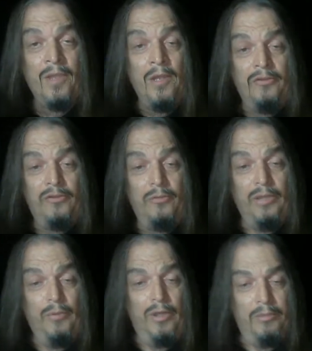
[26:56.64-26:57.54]
So when
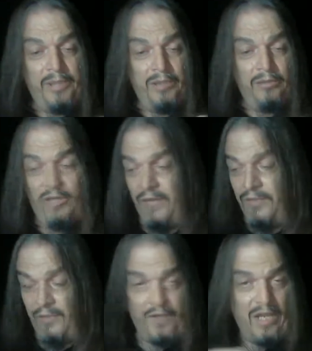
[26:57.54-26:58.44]
they want to appeal to
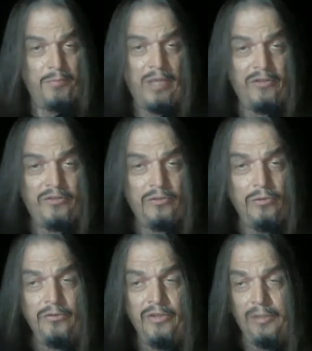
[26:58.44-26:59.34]
having faith-based
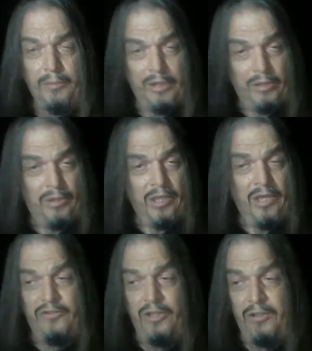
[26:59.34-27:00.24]
schools, and then when they
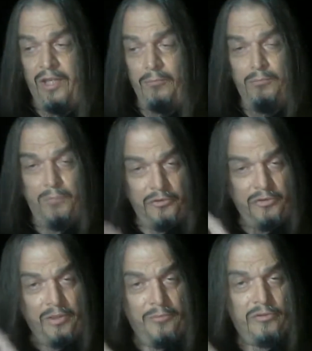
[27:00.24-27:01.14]
realize that
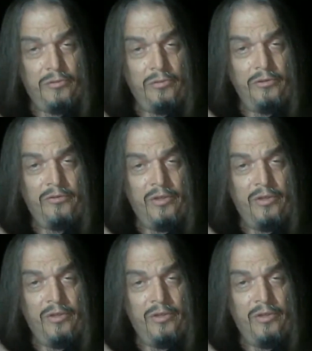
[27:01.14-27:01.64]
Muslim schools